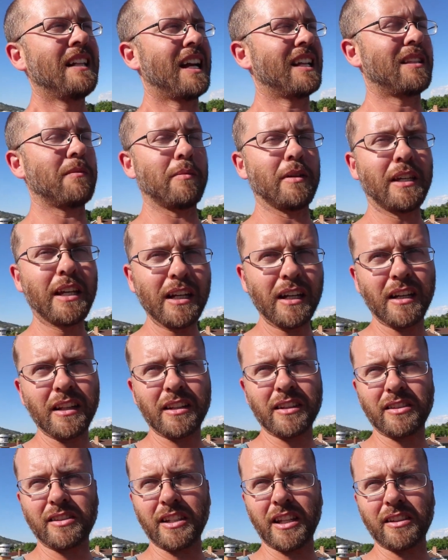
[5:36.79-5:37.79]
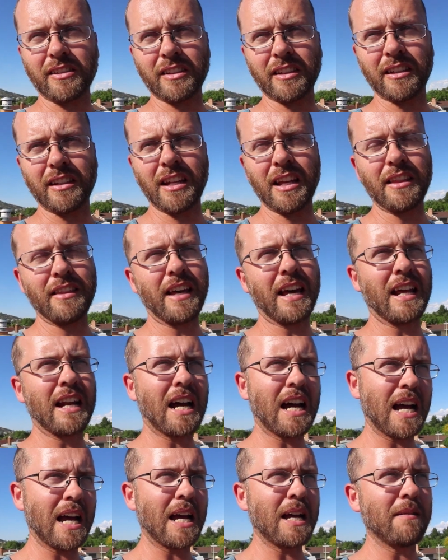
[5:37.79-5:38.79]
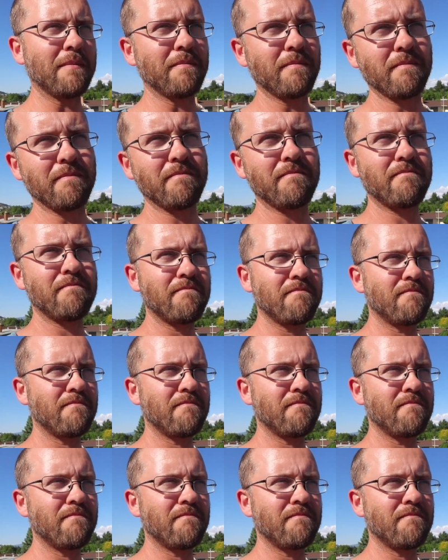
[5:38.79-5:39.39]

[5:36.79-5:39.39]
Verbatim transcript: at the beginning of the season that I'm